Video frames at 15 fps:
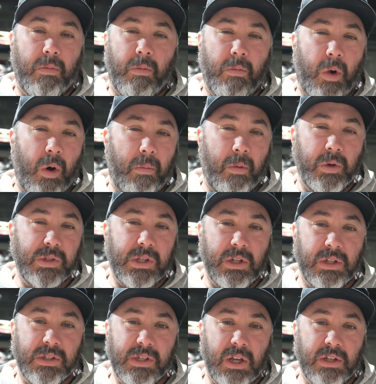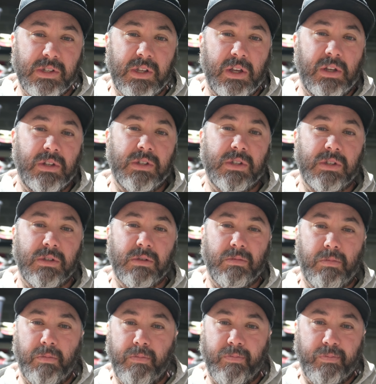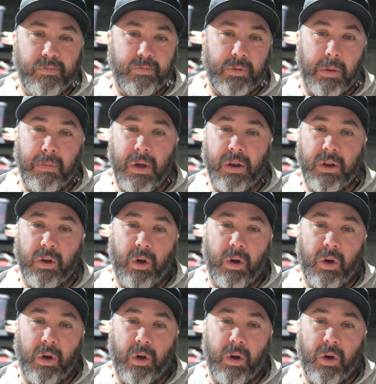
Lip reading: almost in the 60s, depending